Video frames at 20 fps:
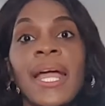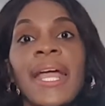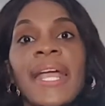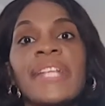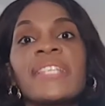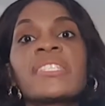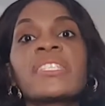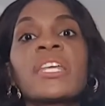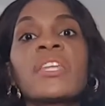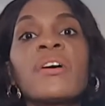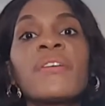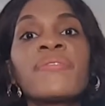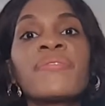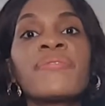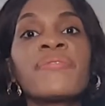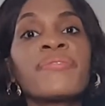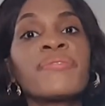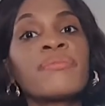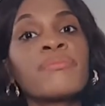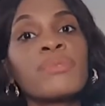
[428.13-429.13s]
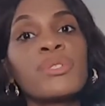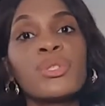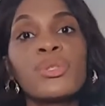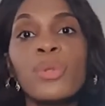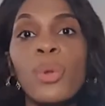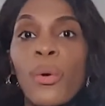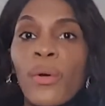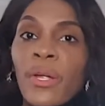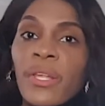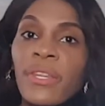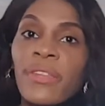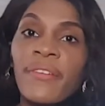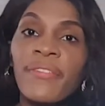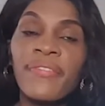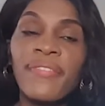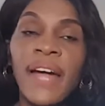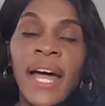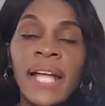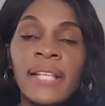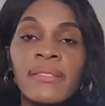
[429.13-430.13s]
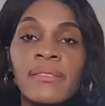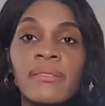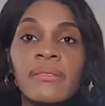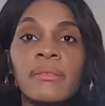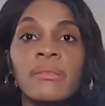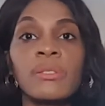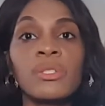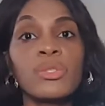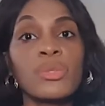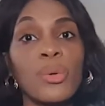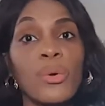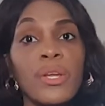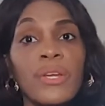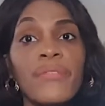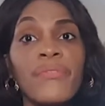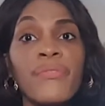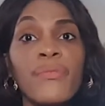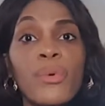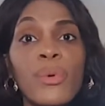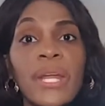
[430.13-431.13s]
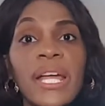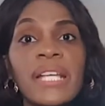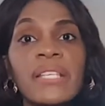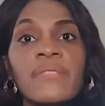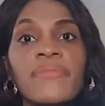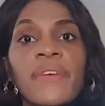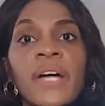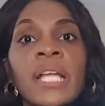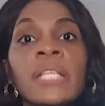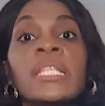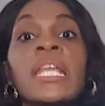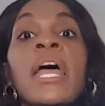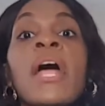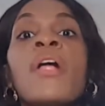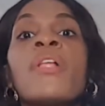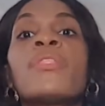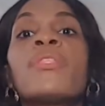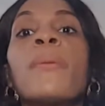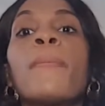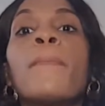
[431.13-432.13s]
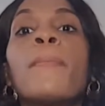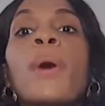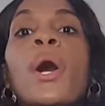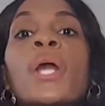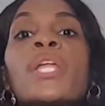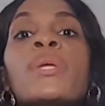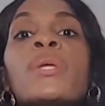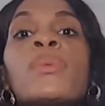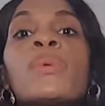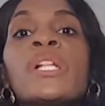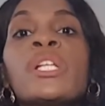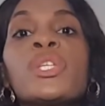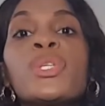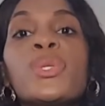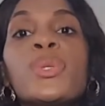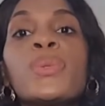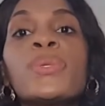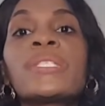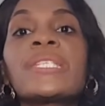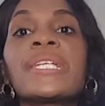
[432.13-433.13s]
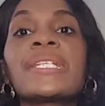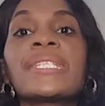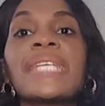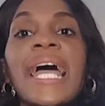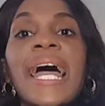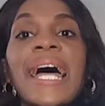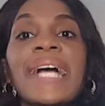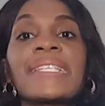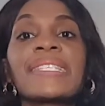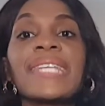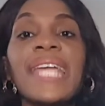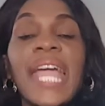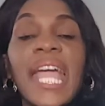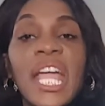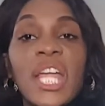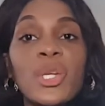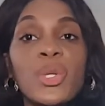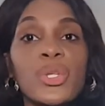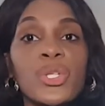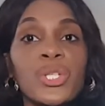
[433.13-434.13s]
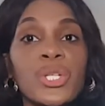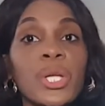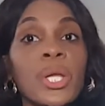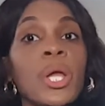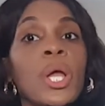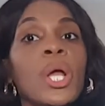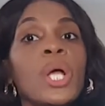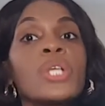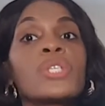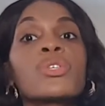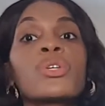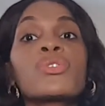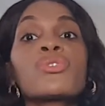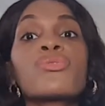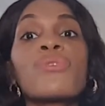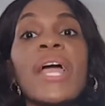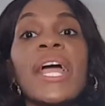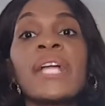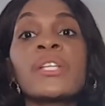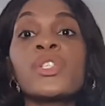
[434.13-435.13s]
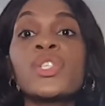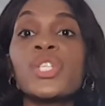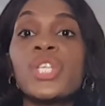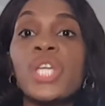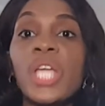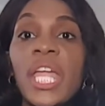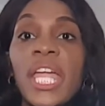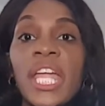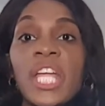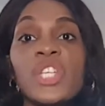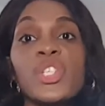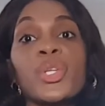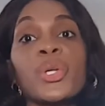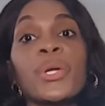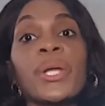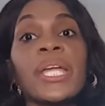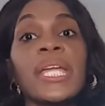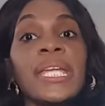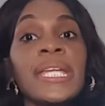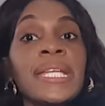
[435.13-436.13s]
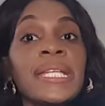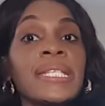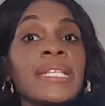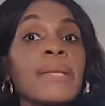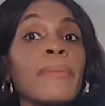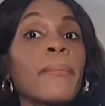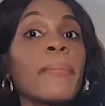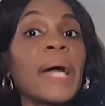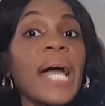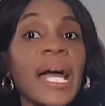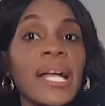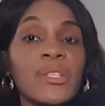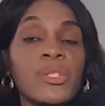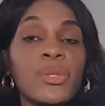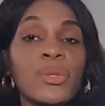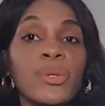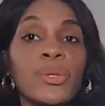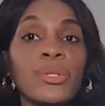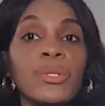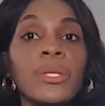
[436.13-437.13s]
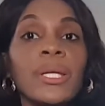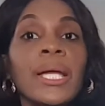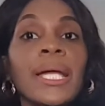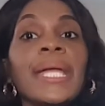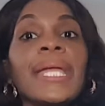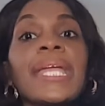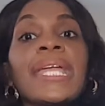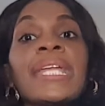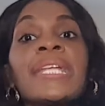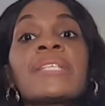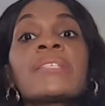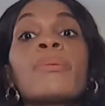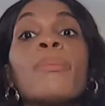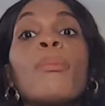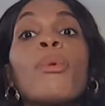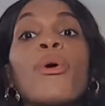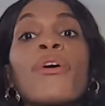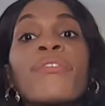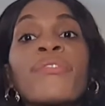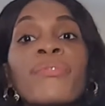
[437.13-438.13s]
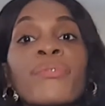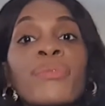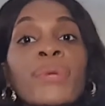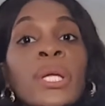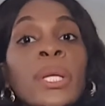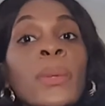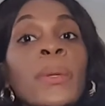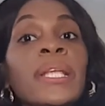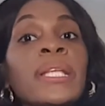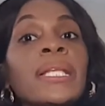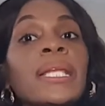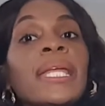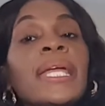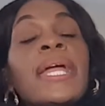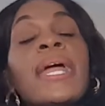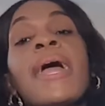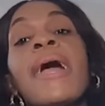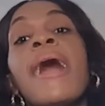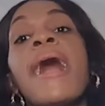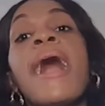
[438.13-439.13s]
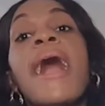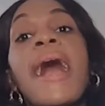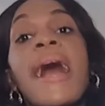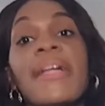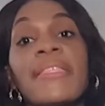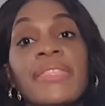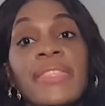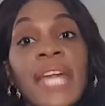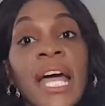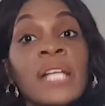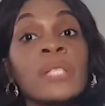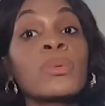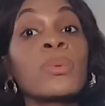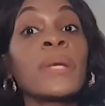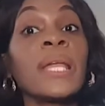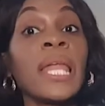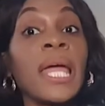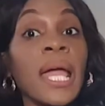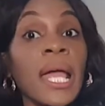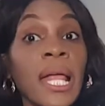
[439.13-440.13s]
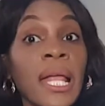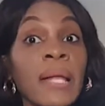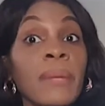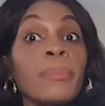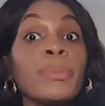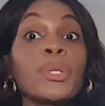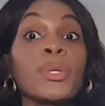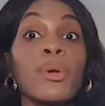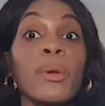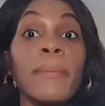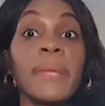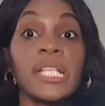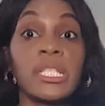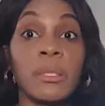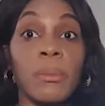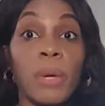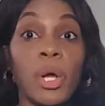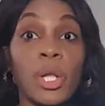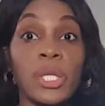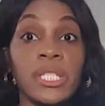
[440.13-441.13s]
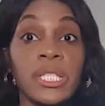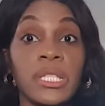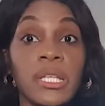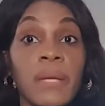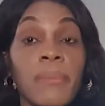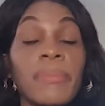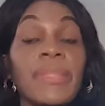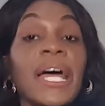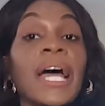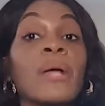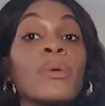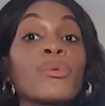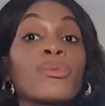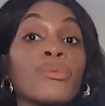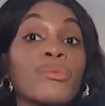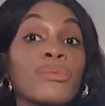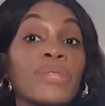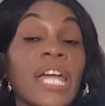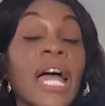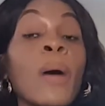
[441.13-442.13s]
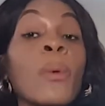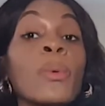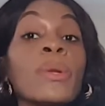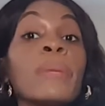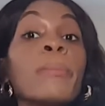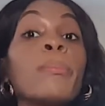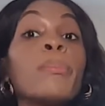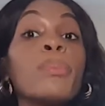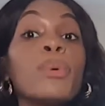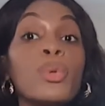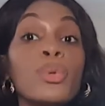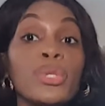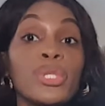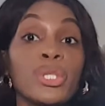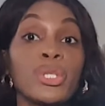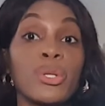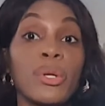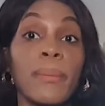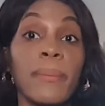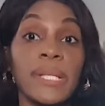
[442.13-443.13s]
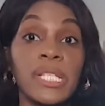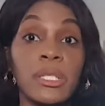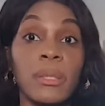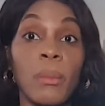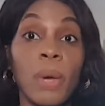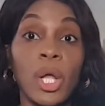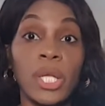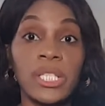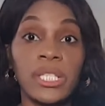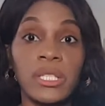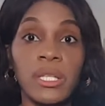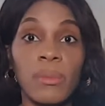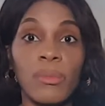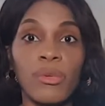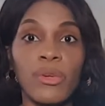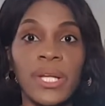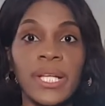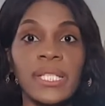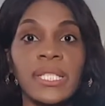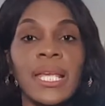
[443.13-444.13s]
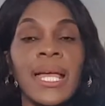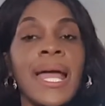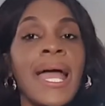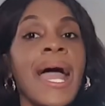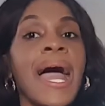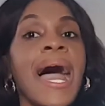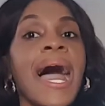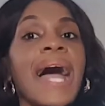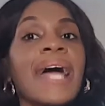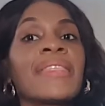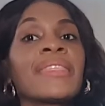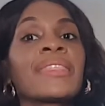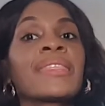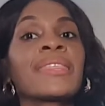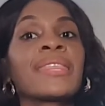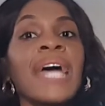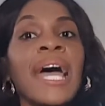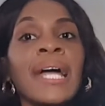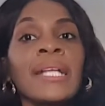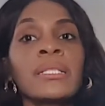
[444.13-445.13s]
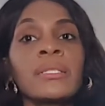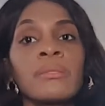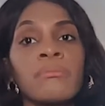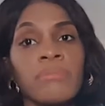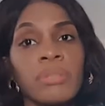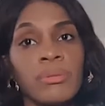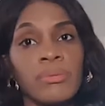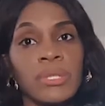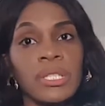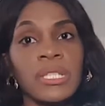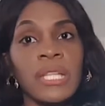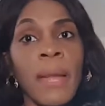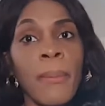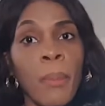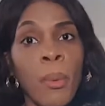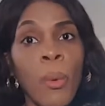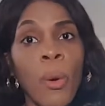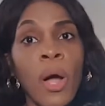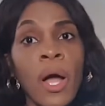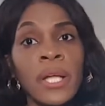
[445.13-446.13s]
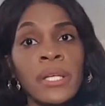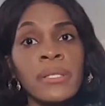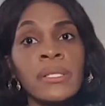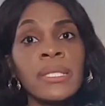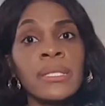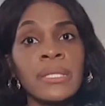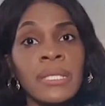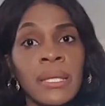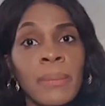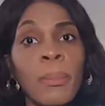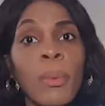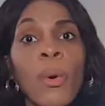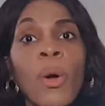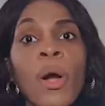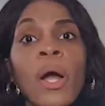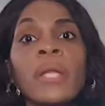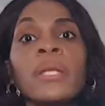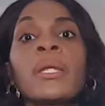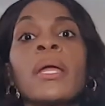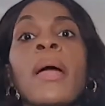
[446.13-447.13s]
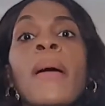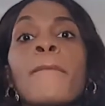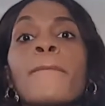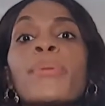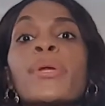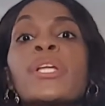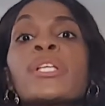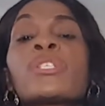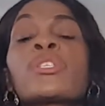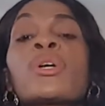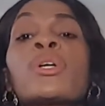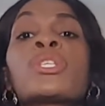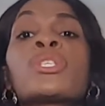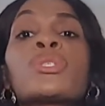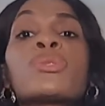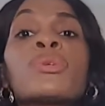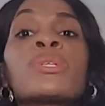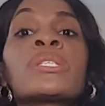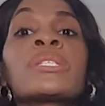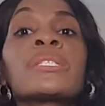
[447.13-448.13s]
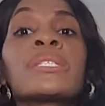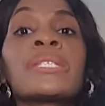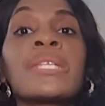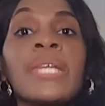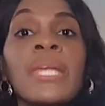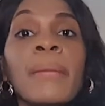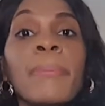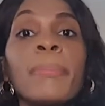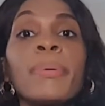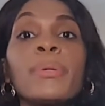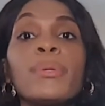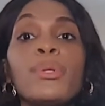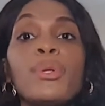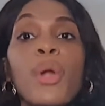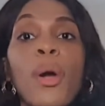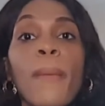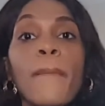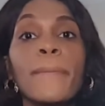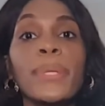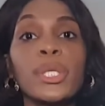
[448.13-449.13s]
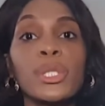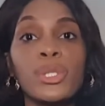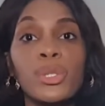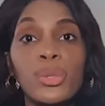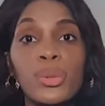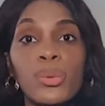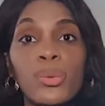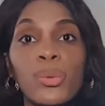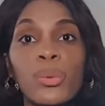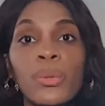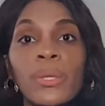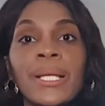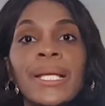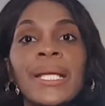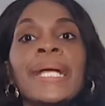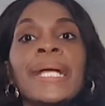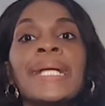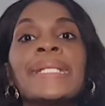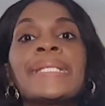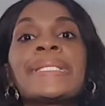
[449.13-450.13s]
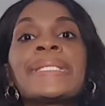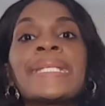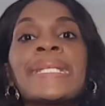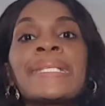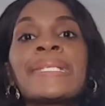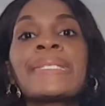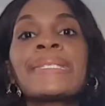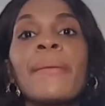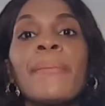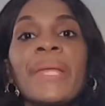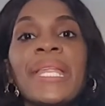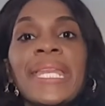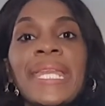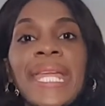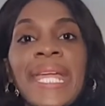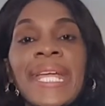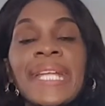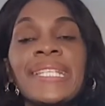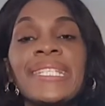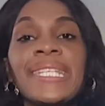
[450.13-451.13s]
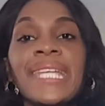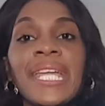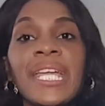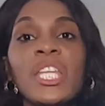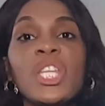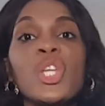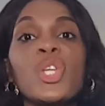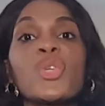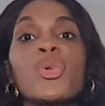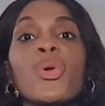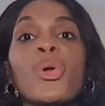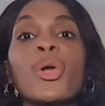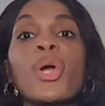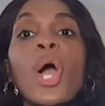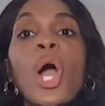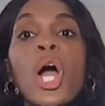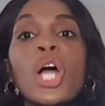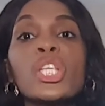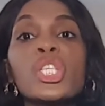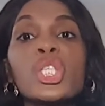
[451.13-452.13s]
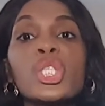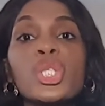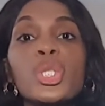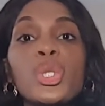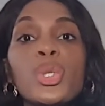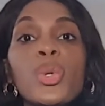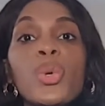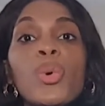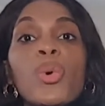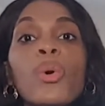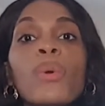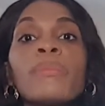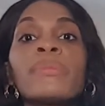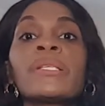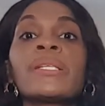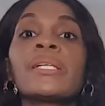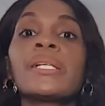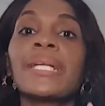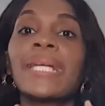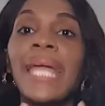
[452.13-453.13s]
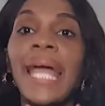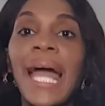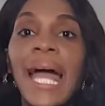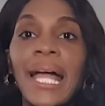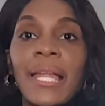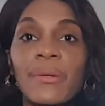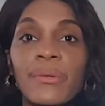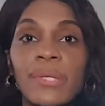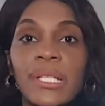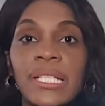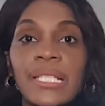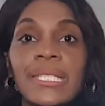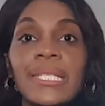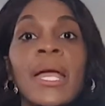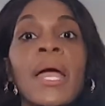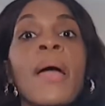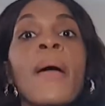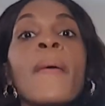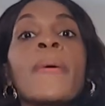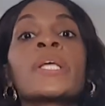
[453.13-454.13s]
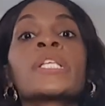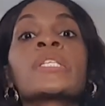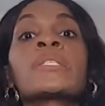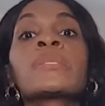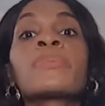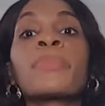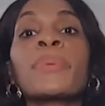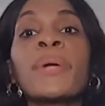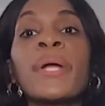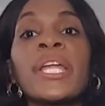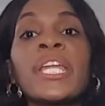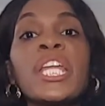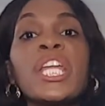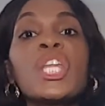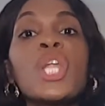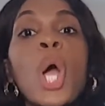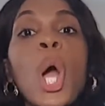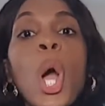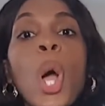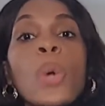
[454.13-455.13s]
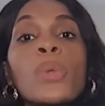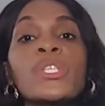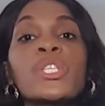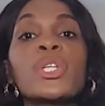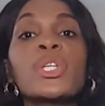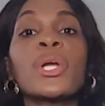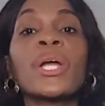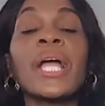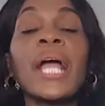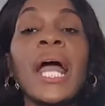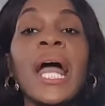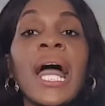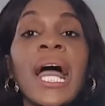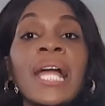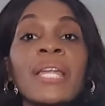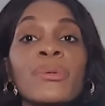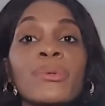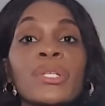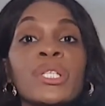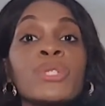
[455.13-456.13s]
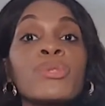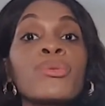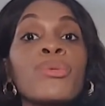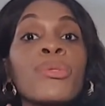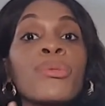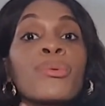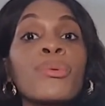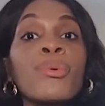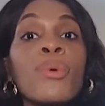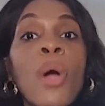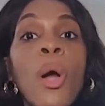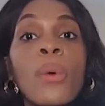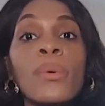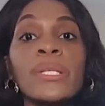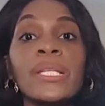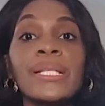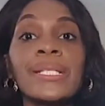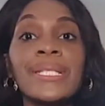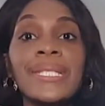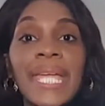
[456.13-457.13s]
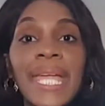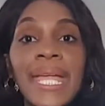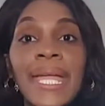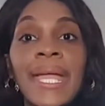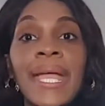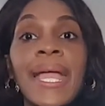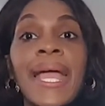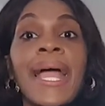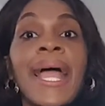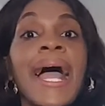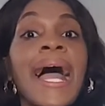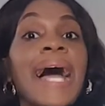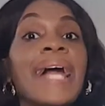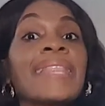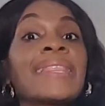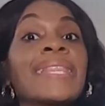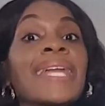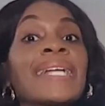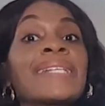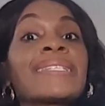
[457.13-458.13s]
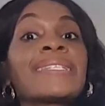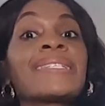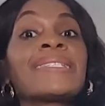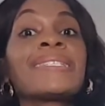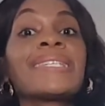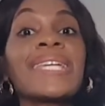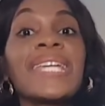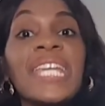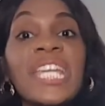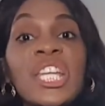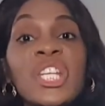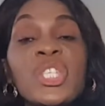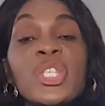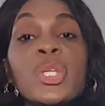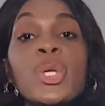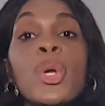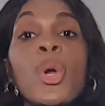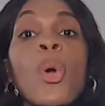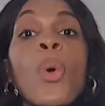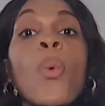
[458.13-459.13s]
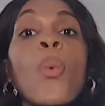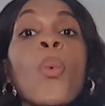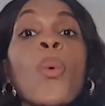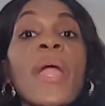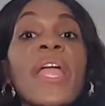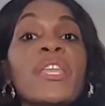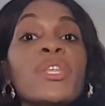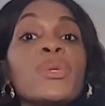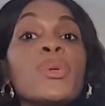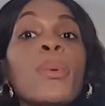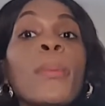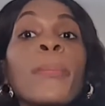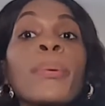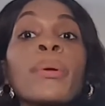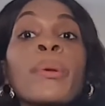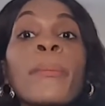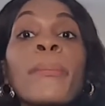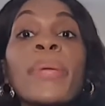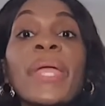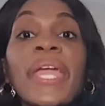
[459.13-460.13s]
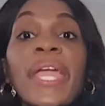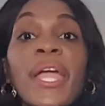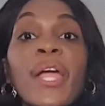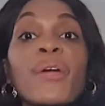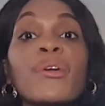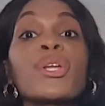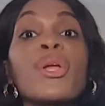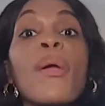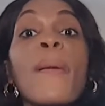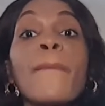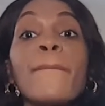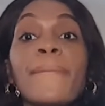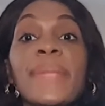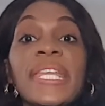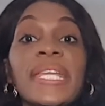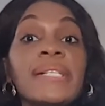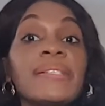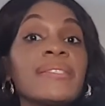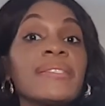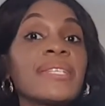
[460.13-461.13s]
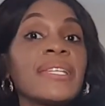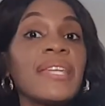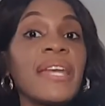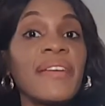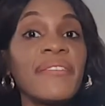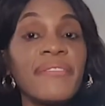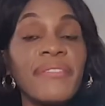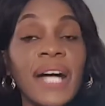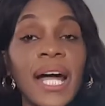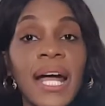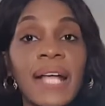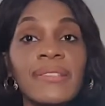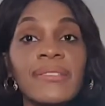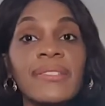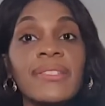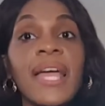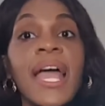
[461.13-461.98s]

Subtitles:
Instead of storing the fat, storing the food as fat, the body will use it as energy. So try and change your eating pattern. Eat more frequently, and that will help your metabolism. That will boost your metabolism rate. And that tip 1, brings us to tip number 2. Disseminating your consumed calories. Spreading out your calories throughout the day. And that is easier when you prepare your meals in advance.